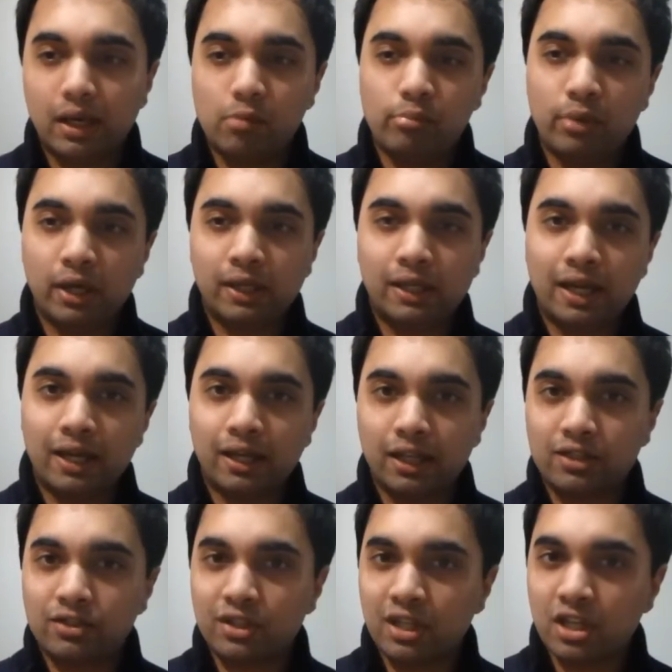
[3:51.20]
But again,
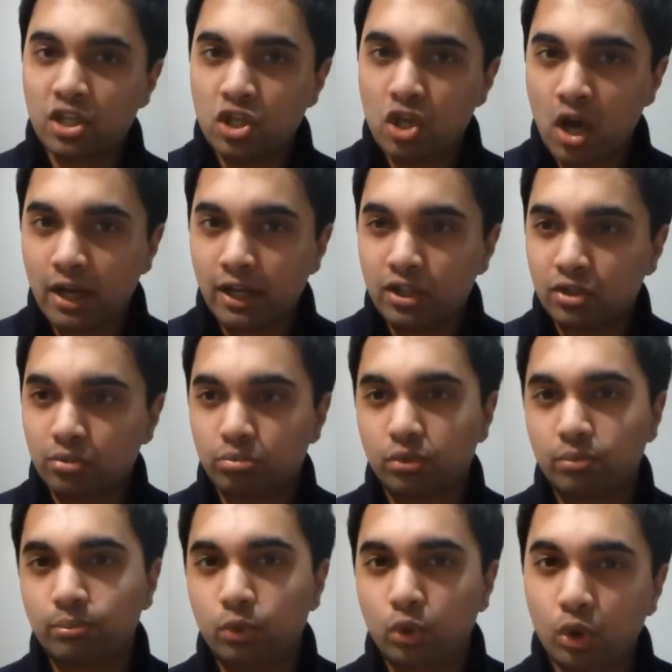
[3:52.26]
it's in a nice
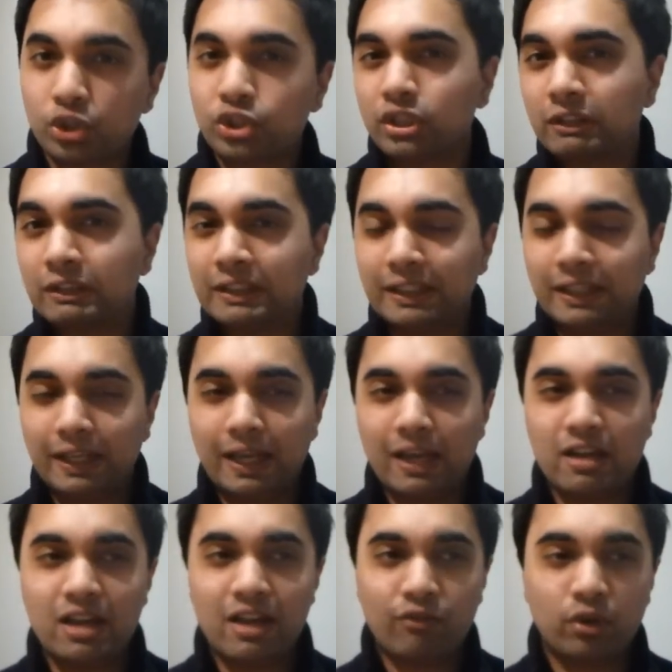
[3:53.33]
proportion. It
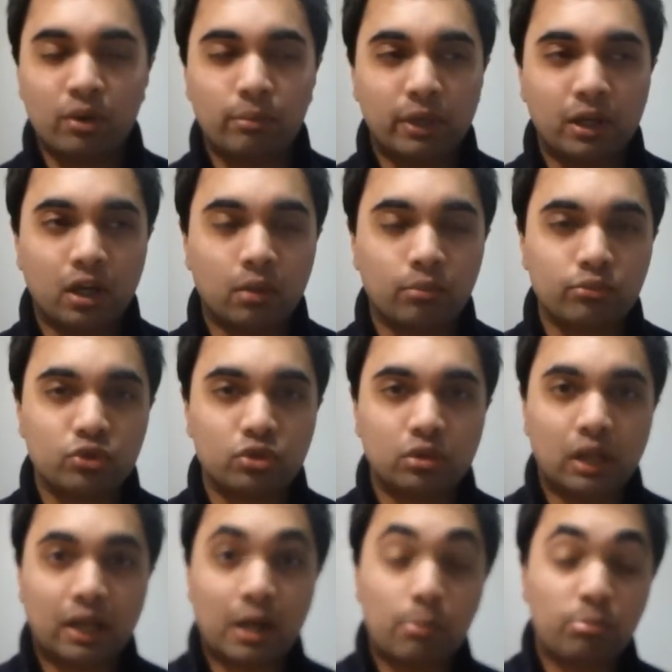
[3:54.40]
never becomes
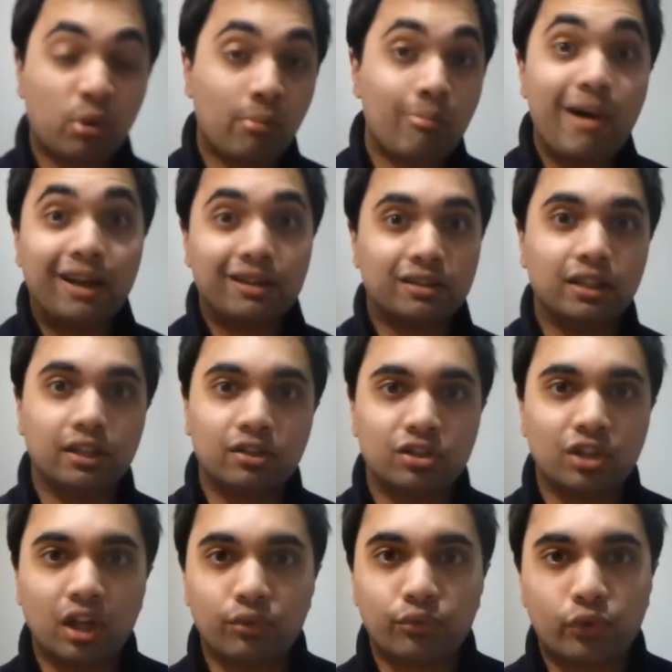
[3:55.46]
like a bombastic
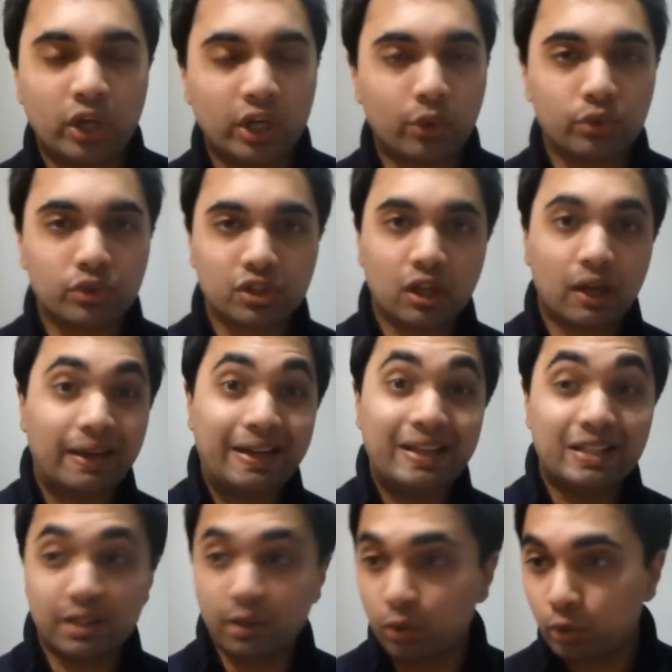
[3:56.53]
style fragrance like
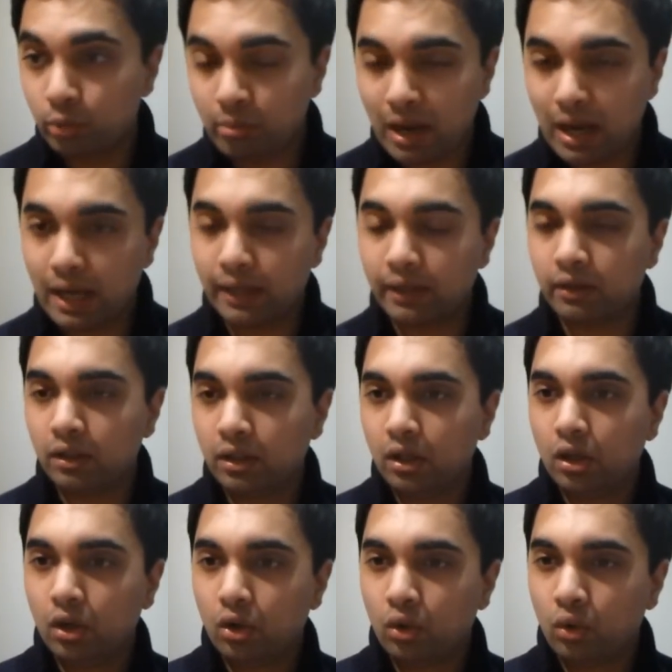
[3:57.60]
Interlude Man
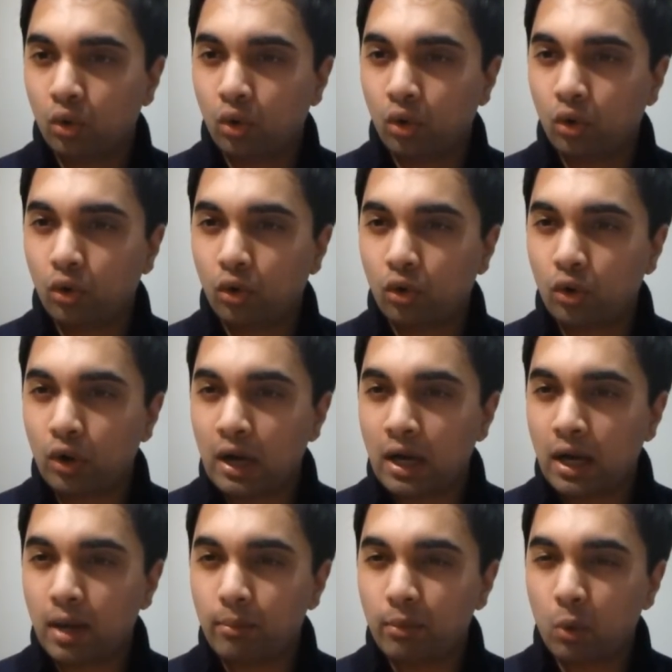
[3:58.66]
or
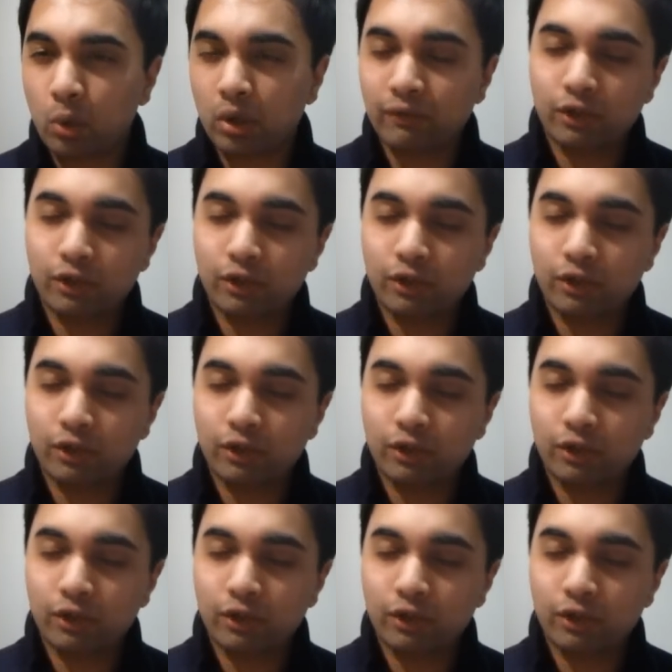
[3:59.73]
one of